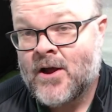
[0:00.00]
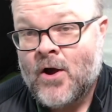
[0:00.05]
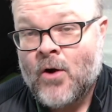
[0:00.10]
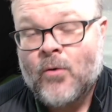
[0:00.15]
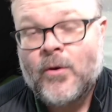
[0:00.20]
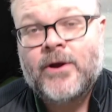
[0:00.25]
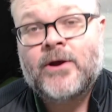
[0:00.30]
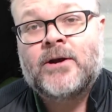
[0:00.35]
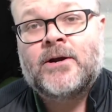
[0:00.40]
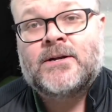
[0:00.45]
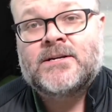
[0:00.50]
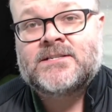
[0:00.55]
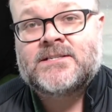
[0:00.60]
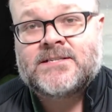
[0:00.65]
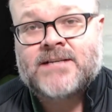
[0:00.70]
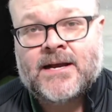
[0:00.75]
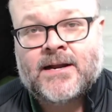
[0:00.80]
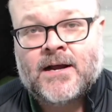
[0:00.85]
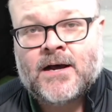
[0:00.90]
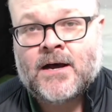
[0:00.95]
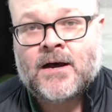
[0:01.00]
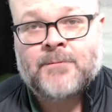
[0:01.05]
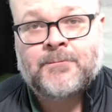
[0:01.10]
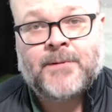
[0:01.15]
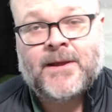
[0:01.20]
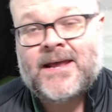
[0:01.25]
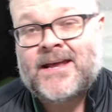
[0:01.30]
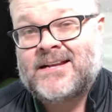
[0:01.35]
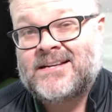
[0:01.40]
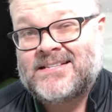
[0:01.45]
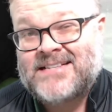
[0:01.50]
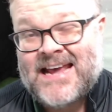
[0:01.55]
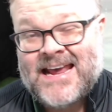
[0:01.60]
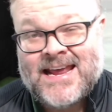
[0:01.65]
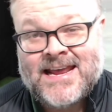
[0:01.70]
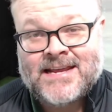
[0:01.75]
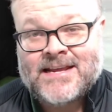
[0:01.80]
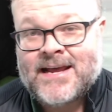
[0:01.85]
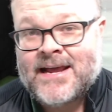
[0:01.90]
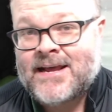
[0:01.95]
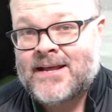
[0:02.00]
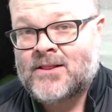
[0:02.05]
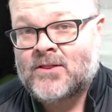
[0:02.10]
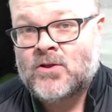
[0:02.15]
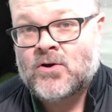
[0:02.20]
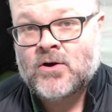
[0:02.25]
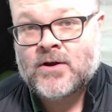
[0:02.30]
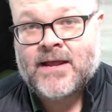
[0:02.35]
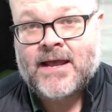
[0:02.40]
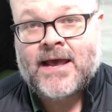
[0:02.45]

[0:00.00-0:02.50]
We are going to set up and take a look